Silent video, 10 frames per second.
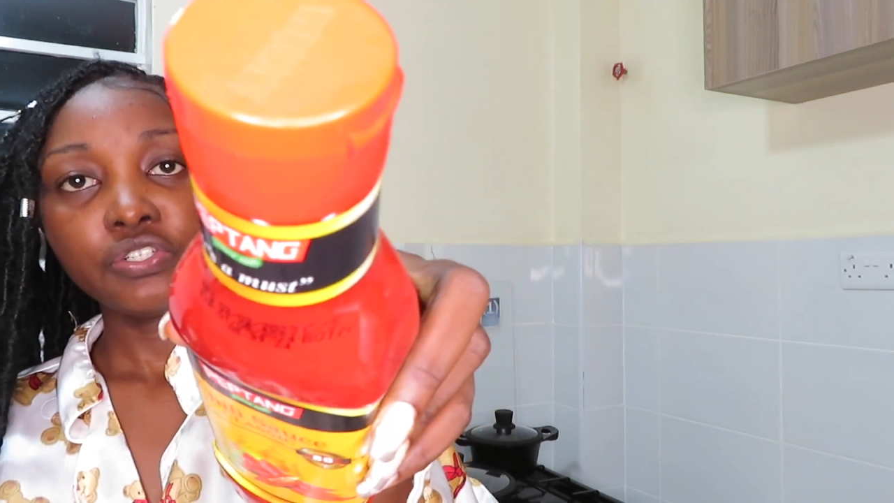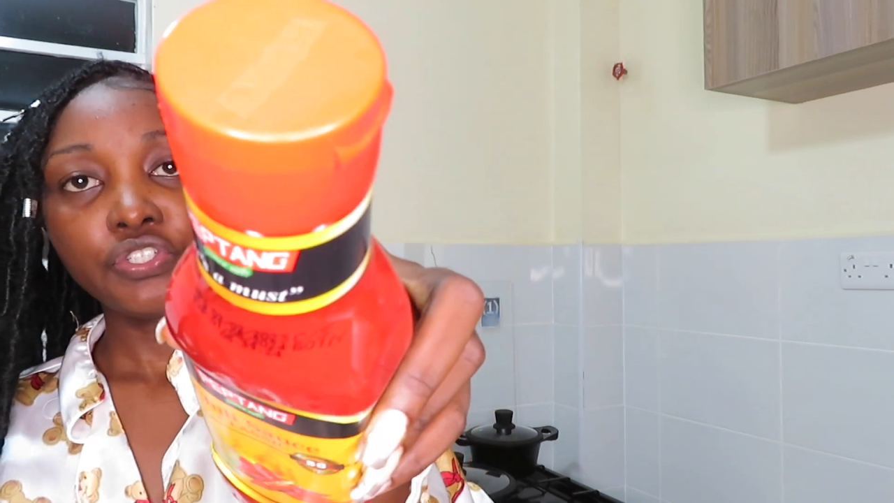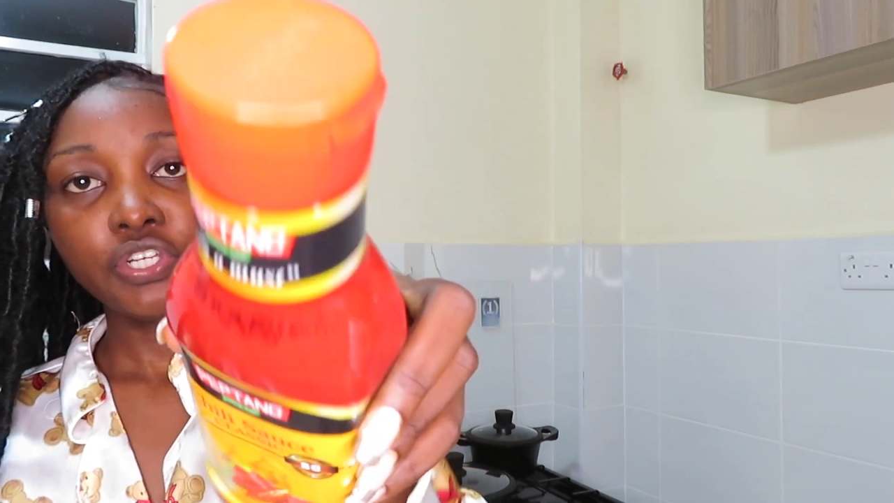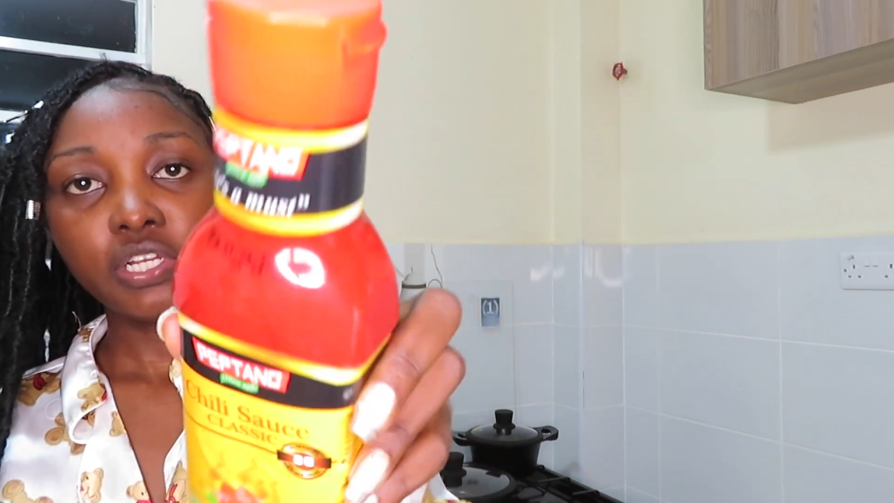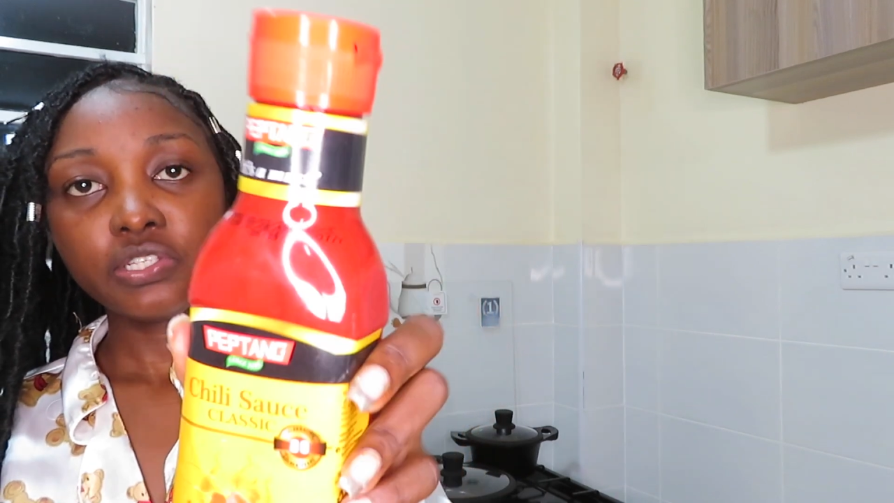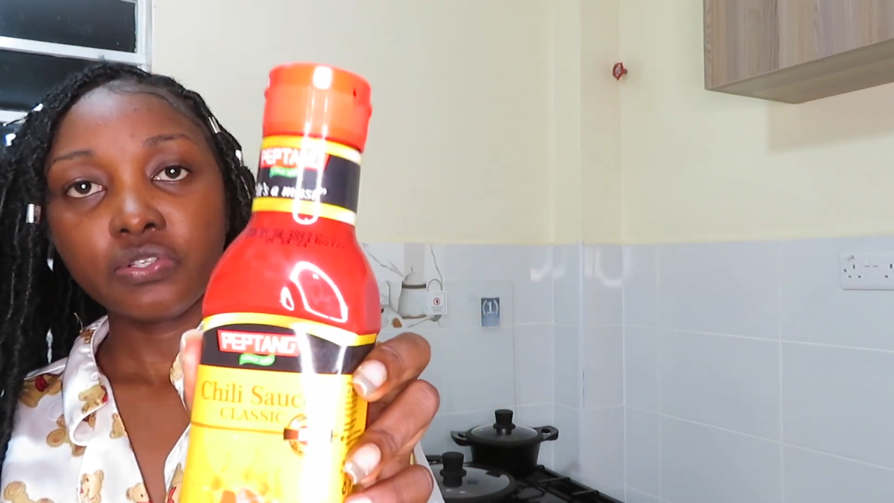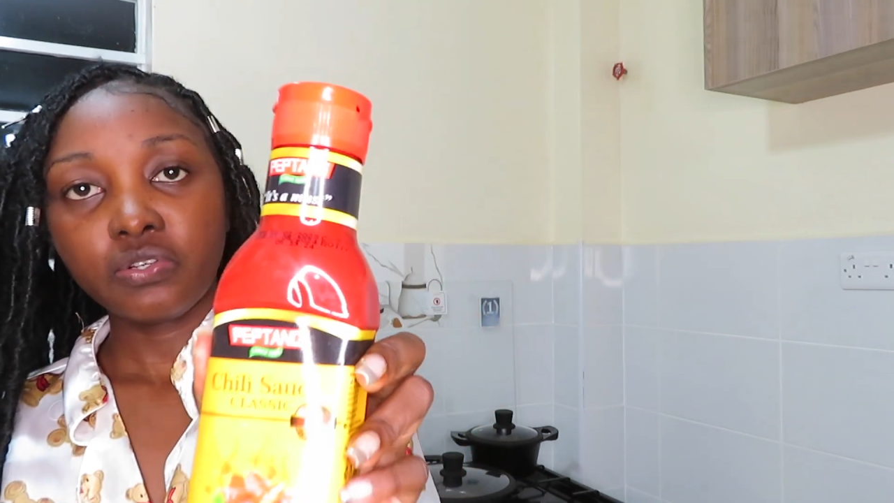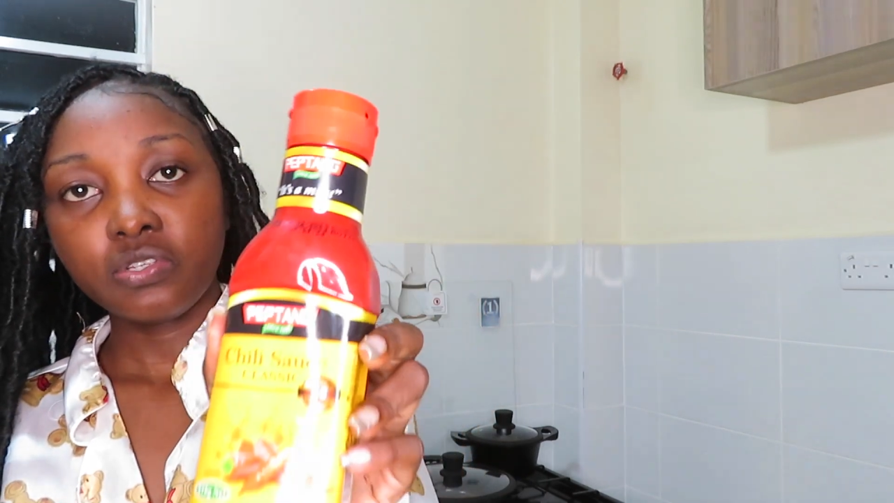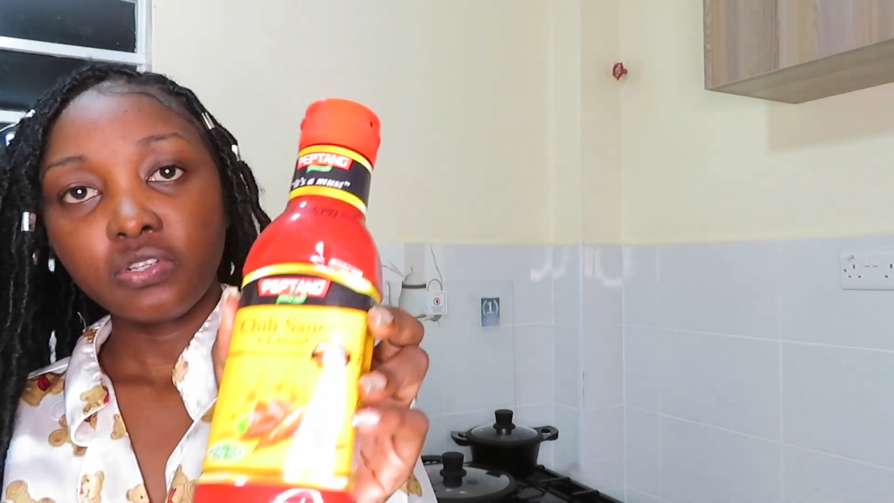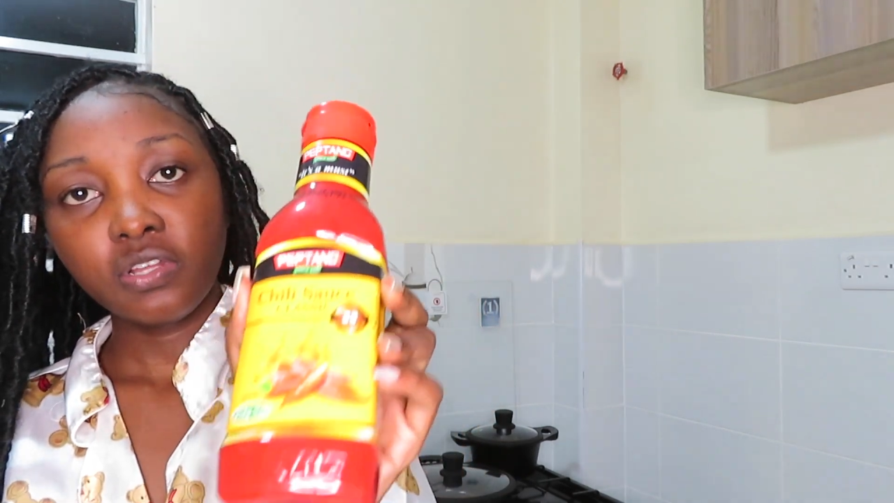chili
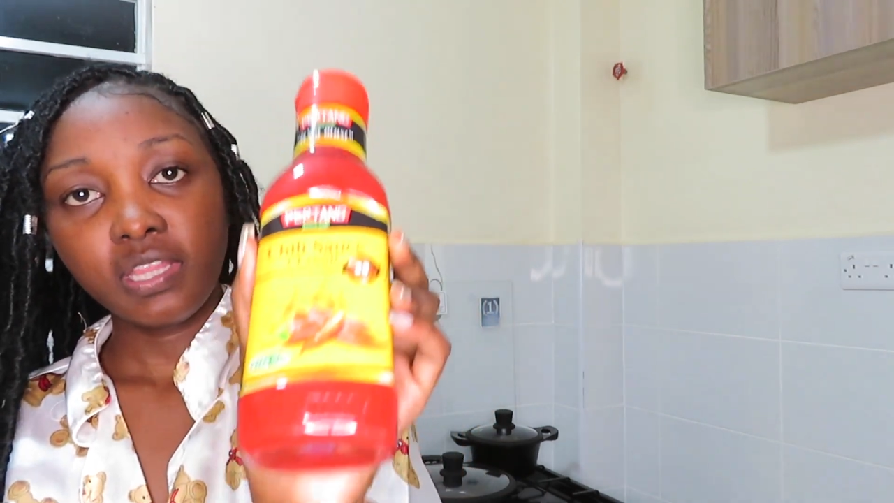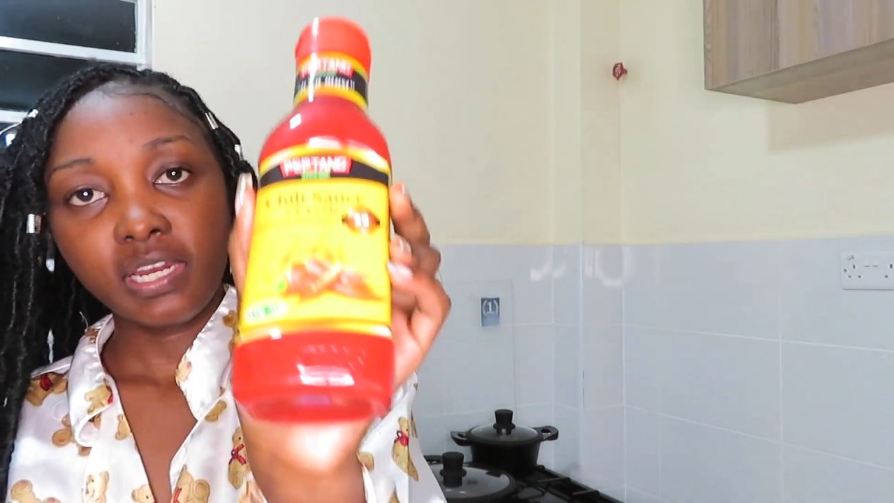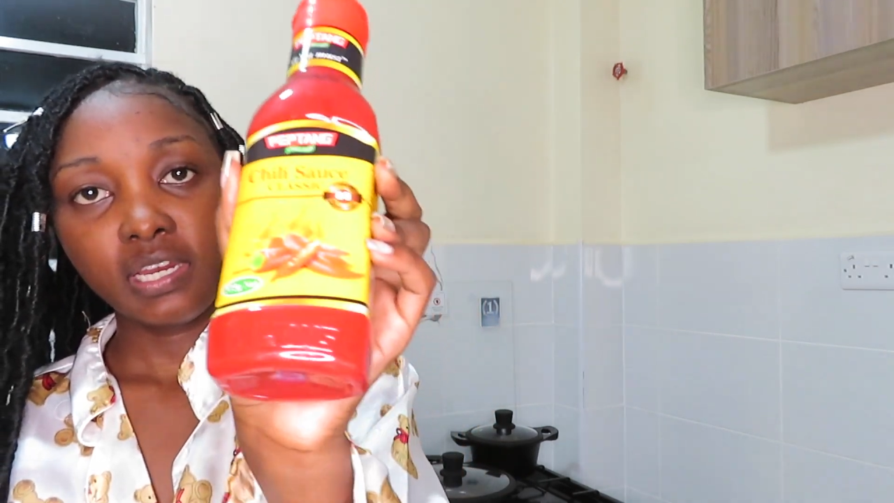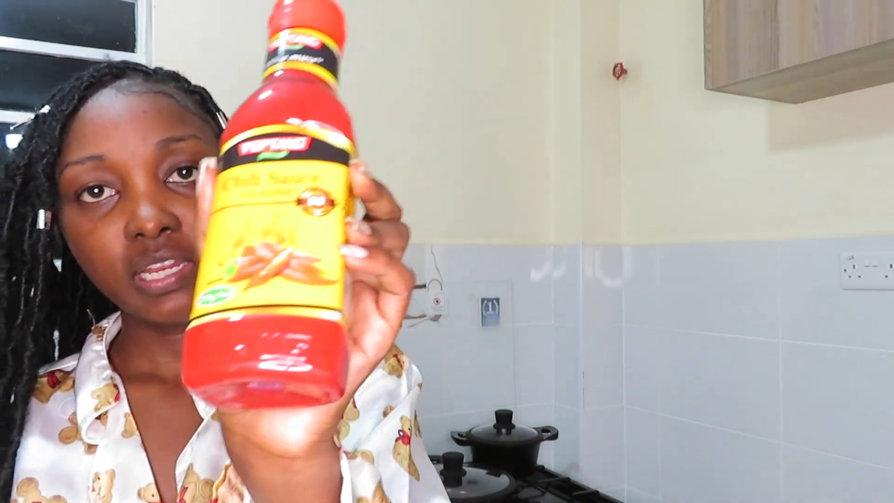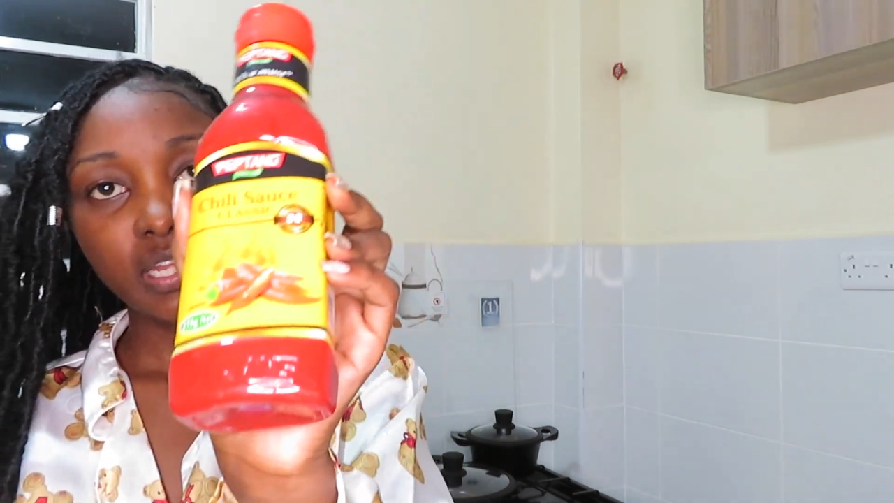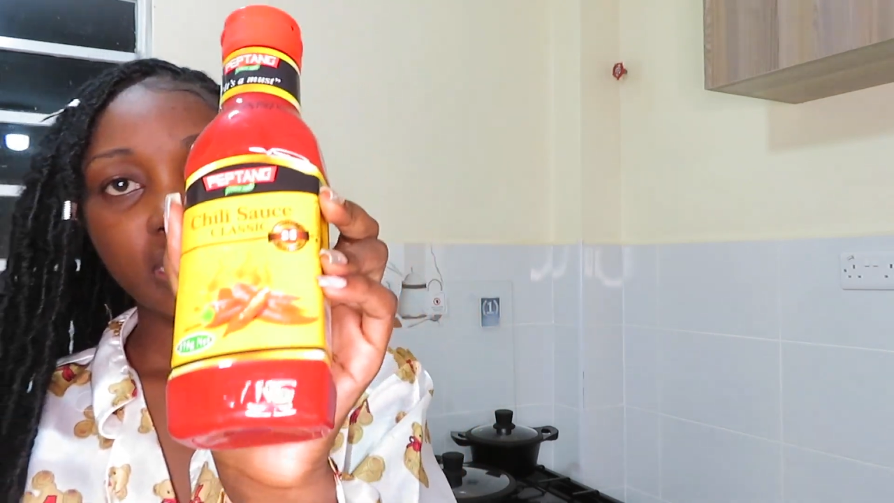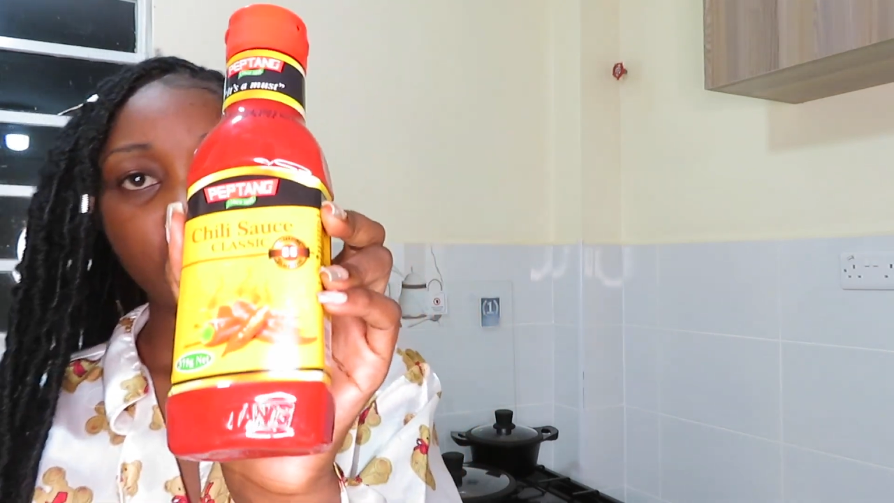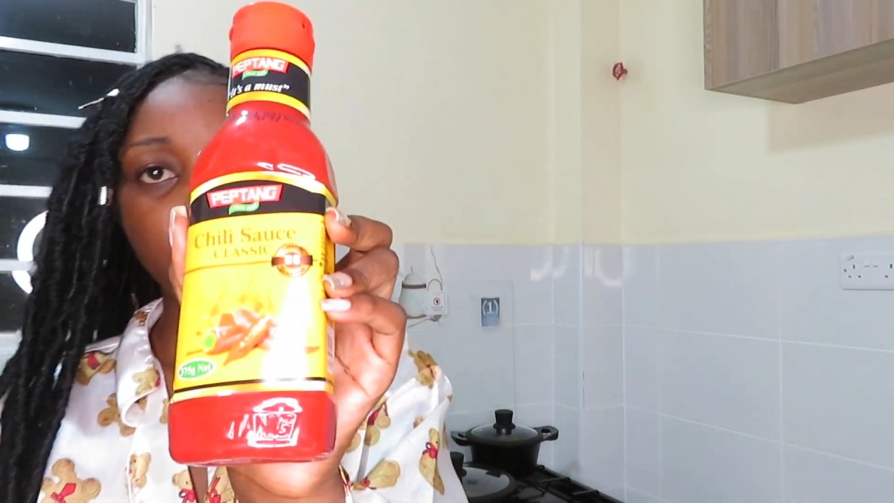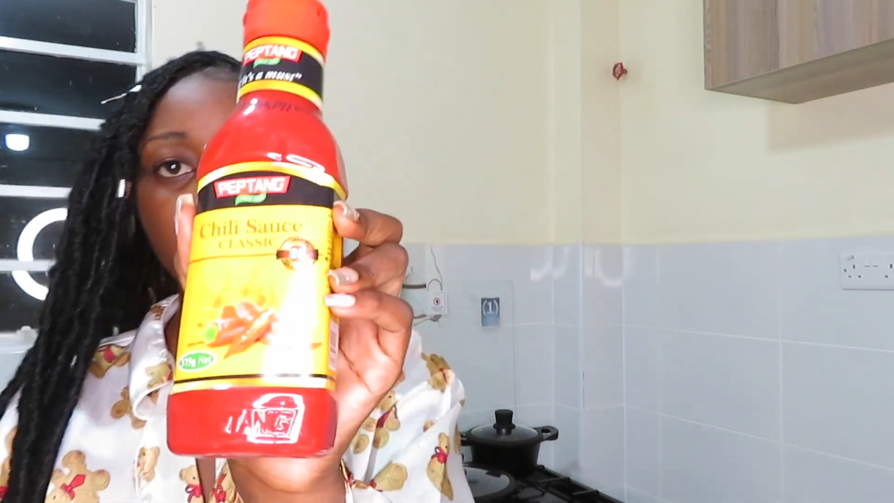sauce. Not that I needed it,